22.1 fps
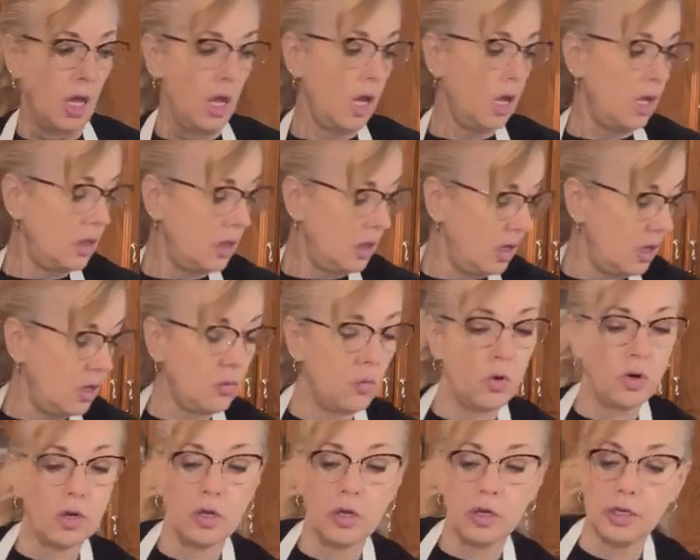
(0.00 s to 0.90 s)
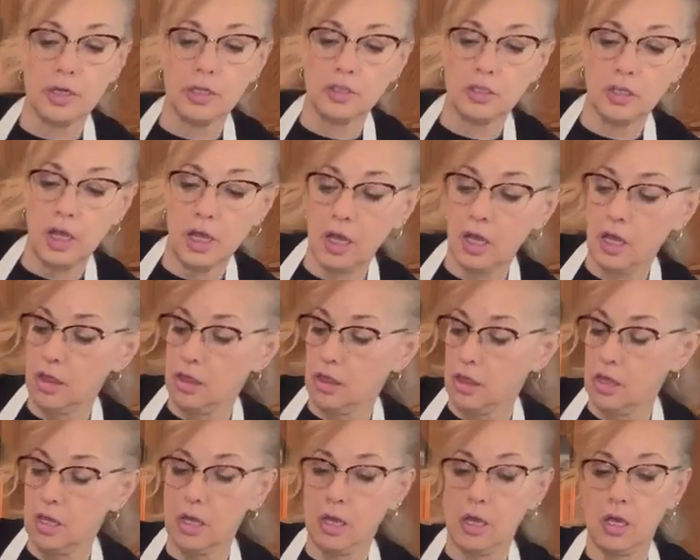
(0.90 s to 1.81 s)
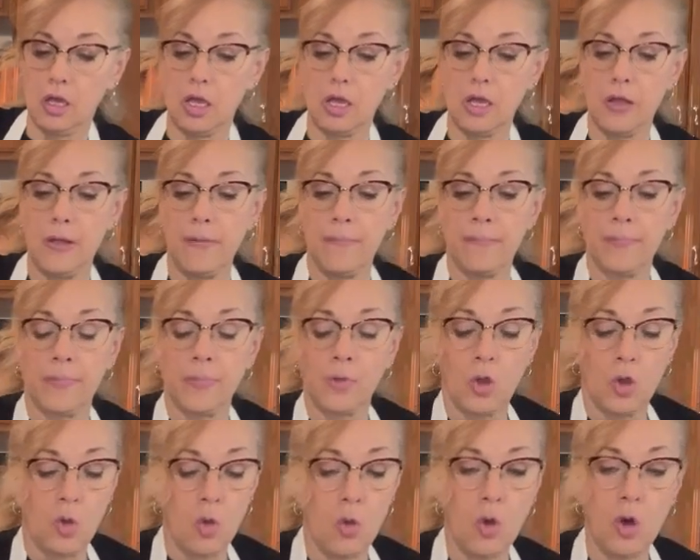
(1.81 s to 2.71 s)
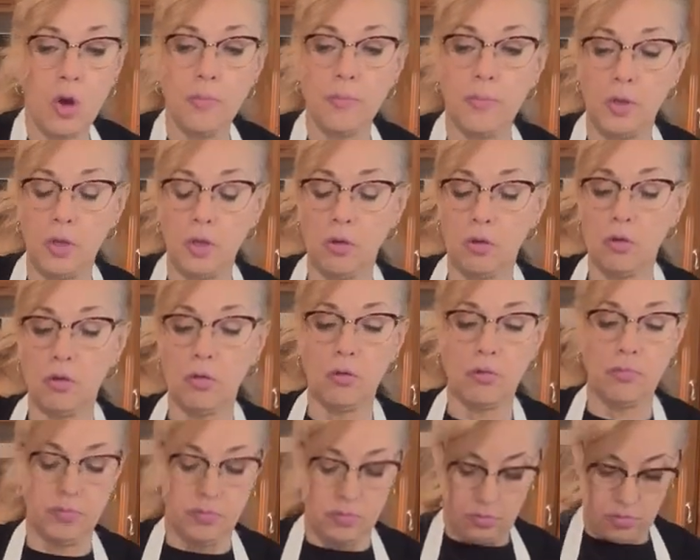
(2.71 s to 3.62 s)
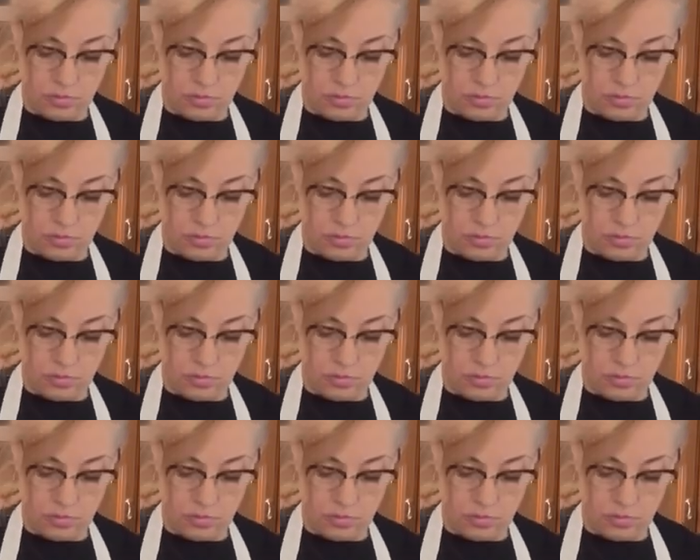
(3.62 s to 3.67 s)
And then we're gonna take the cornmeal,